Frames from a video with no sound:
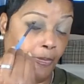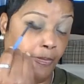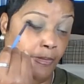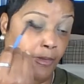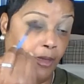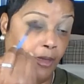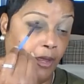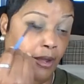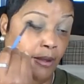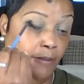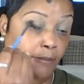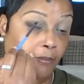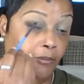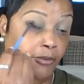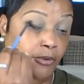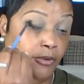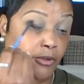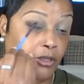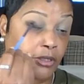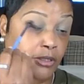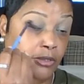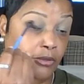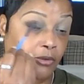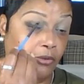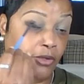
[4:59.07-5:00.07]
Now, I'm
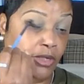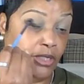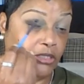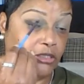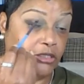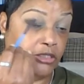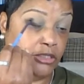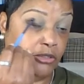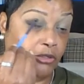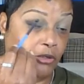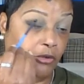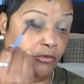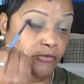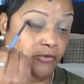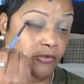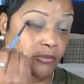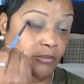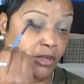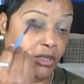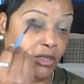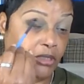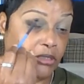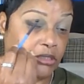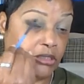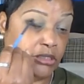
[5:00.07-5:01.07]
barely grazing over
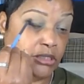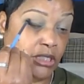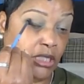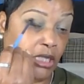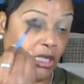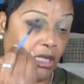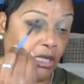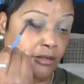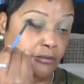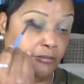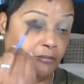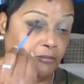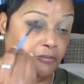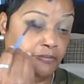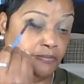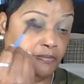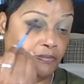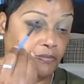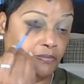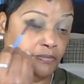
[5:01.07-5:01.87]
my skin